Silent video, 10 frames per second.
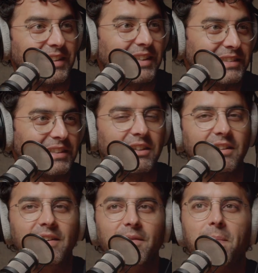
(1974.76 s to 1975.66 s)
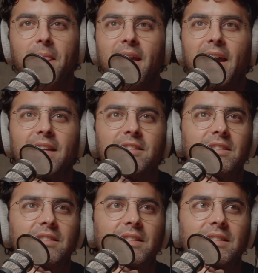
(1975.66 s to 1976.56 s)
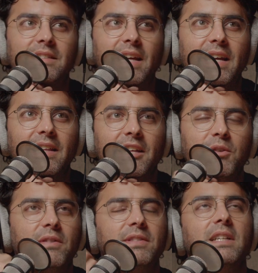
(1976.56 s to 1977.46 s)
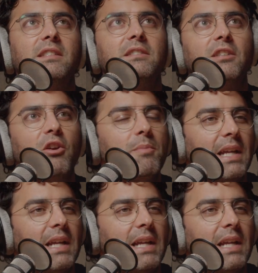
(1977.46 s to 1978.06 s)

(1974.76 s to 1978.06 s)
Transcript: and things, And so just to say that, you would have said so